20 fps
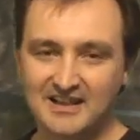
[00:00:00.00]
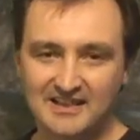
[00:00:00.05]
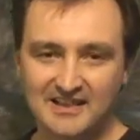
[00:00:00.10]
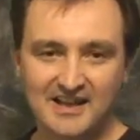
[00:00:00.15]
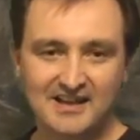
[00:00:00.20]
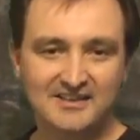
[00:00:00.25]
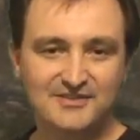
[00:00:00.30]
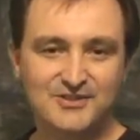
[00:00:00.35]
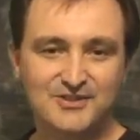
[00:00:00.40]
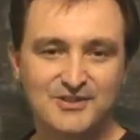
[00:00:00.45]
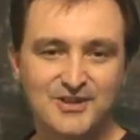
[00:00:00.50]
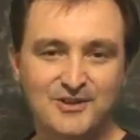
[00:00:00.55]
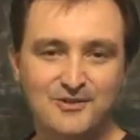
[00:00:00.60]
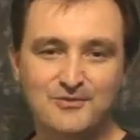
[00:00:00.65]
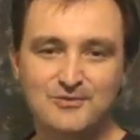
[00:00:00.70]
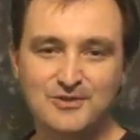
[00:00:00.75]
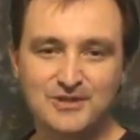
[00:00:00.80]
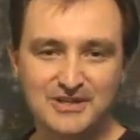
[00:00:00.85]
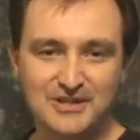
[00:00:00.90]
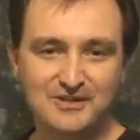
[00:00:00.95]
Let us
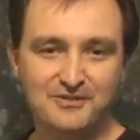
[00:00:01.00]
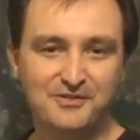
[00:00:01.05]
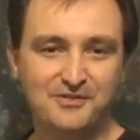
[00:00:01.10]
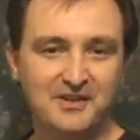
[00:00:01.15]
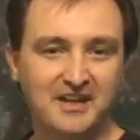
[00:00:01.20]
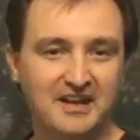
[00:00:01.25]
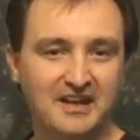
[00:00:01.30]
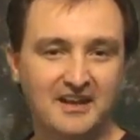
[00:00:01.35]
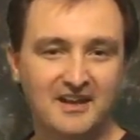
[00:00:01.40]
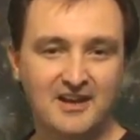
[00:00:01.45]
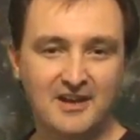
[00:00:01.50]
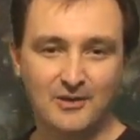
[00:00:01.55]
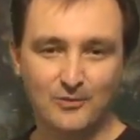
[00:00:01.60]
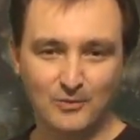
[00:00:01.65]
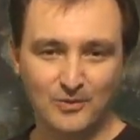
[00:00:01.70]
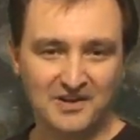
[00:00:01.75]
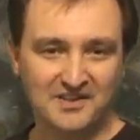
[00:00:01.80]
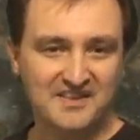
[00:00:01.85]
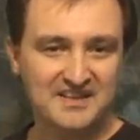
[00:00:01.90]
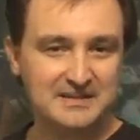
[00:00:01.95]
know who you think
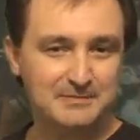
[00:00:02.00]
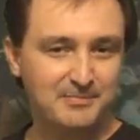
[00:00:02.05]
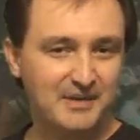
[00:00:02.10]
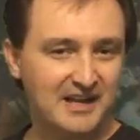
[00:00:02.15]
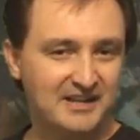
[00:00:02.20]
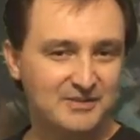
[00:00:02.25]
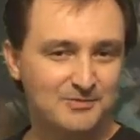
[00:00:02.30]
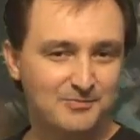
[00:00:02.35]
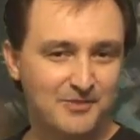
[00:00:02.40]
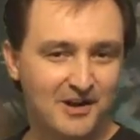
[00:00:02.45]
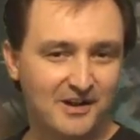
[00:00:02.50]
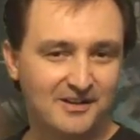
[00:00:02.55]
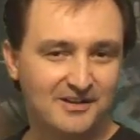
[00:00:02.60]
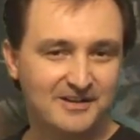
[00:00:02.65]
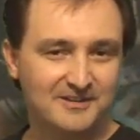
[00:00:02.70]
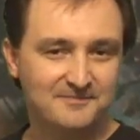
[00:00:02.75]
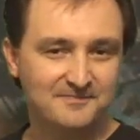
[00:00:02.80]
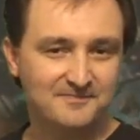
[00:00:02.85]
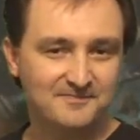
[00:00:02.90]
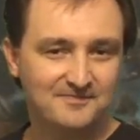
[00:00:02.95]
won this benchmark.